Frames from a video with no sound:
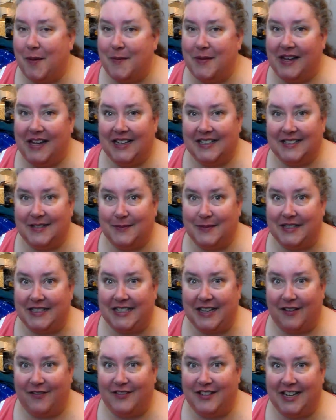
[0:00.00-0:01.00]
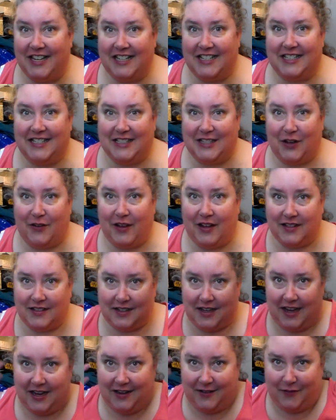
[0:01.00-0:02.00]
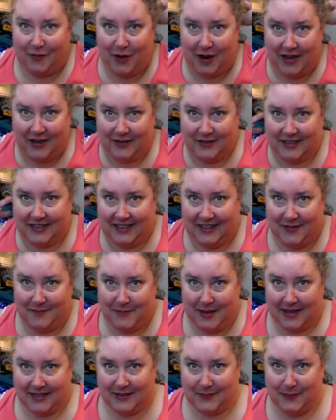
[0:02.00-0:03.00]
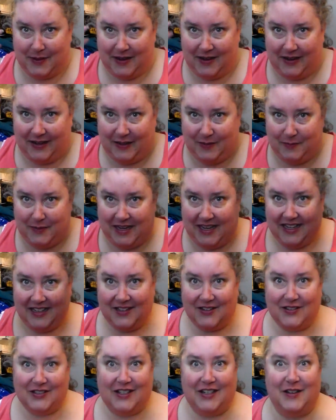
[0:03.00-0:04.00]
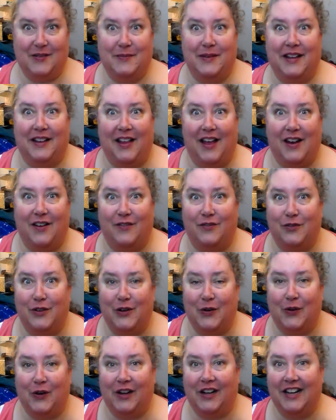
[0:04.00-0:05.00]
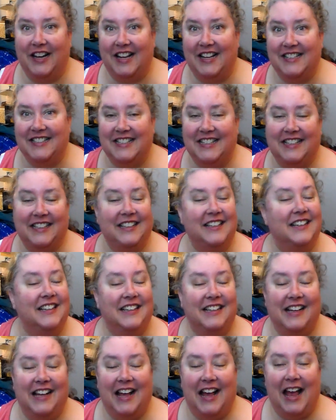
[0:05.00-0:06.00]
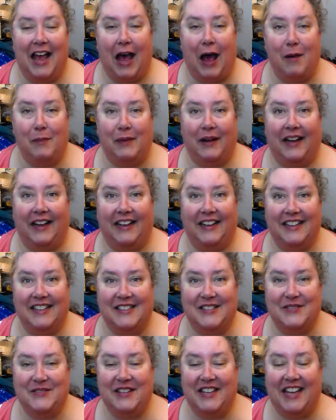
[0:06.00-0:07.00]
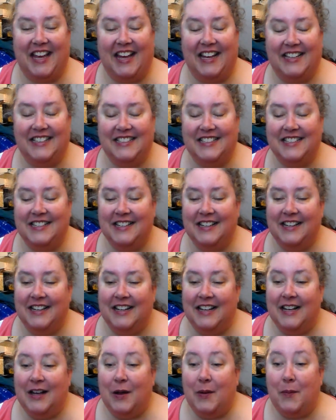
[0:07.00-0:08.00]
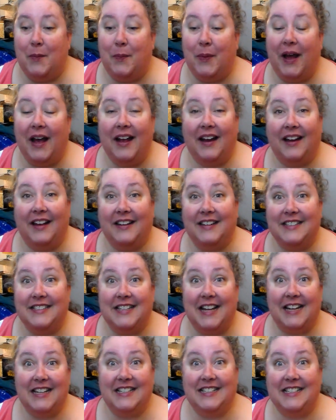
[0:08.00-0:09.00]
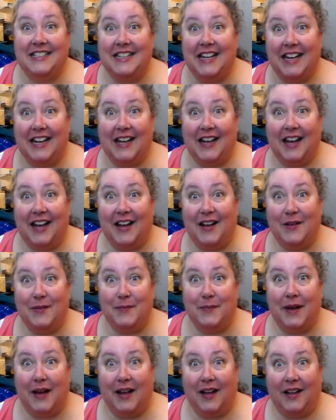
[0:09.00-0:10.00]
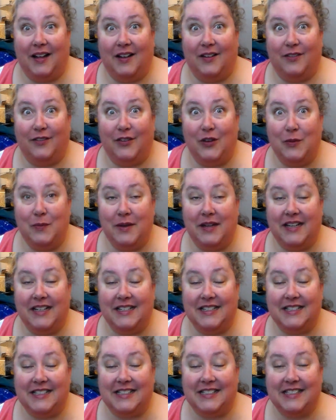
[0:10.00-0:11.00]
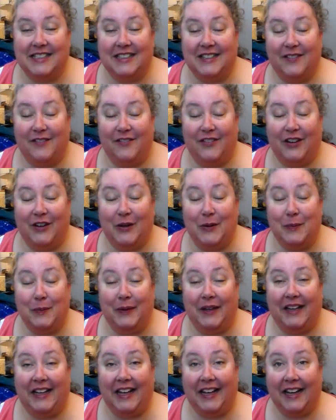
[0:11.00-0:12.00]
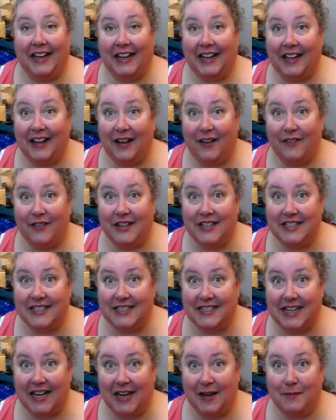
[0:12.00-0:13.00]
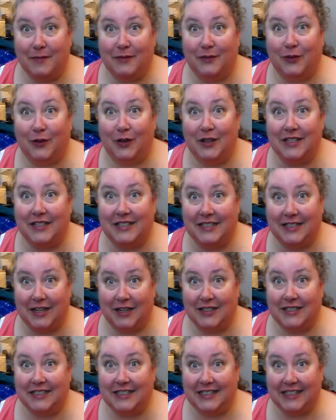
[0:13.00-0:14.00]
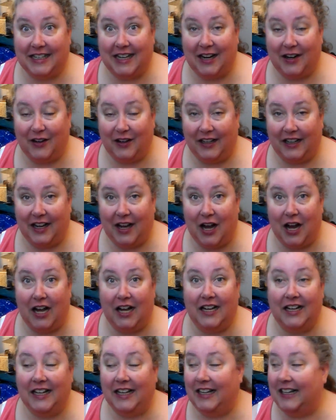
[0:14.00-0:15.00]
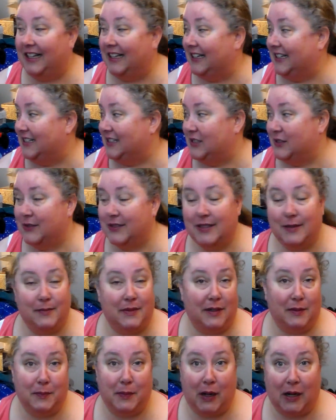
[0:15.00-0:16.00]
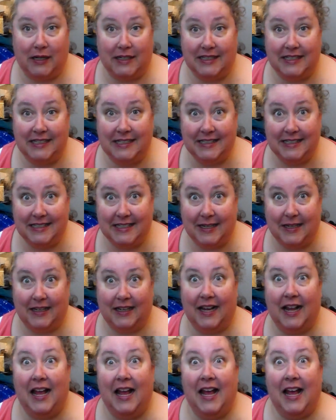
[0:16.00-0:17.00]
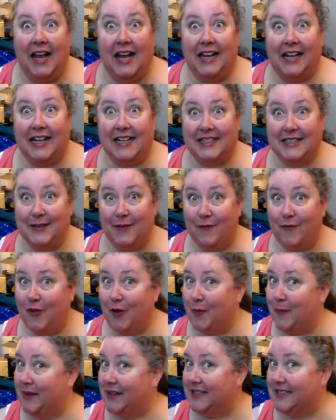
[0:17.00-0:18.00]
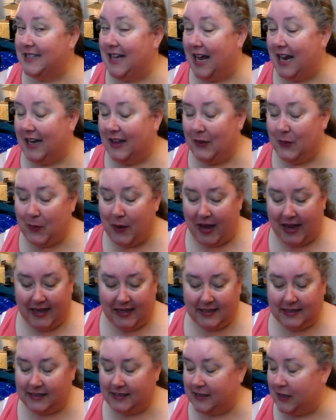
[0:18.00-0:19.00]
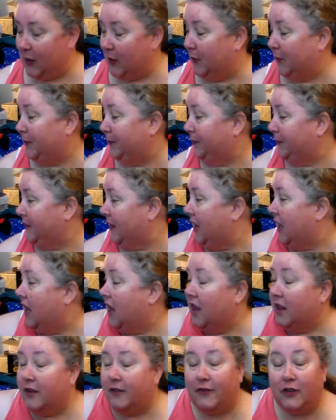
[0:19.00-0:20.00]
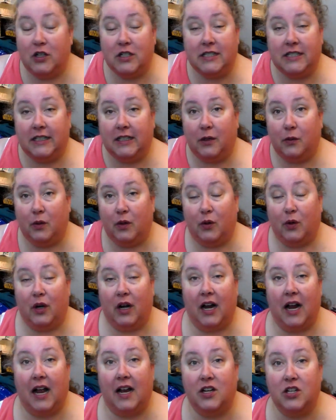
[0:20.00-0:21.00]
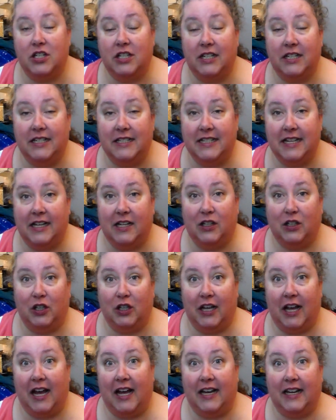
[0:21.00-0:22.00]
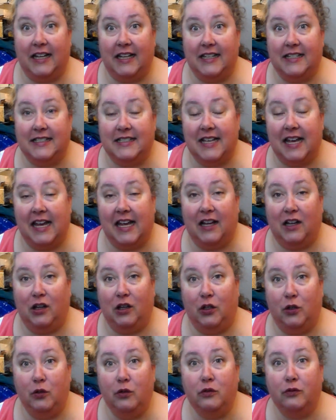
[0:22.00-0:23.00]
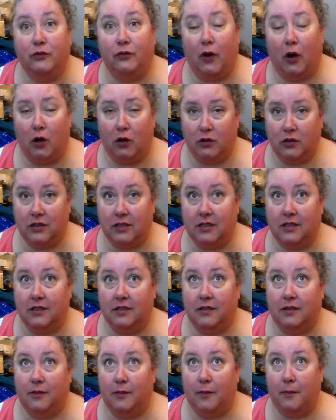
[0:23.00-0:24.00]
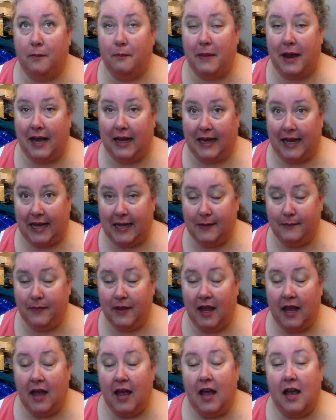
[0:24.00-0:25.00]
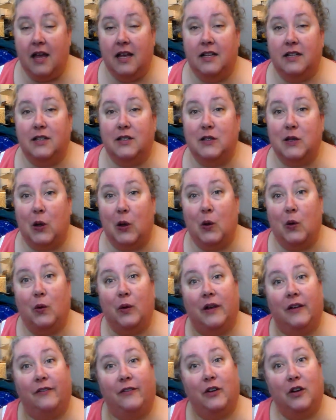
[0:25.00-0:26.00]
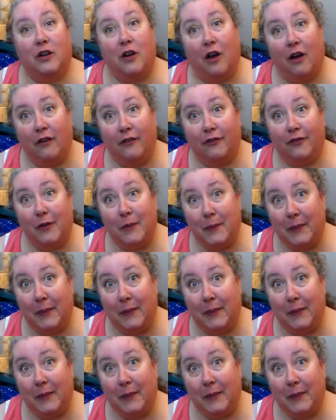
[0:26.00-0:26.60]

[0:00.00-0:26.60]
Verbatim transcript: maybe get some stuff done. So that's kind of why you see the mess behind me. There's going to be a lot of reorganizing happening this weekend. But I decided to take um, a few minutes at the very beginning of this day before it starts to get really hot and do some unboxings and get some filmings out of the way. So the first thing that we're actually going to take a look at is a Loot Vault mailing. So if you're not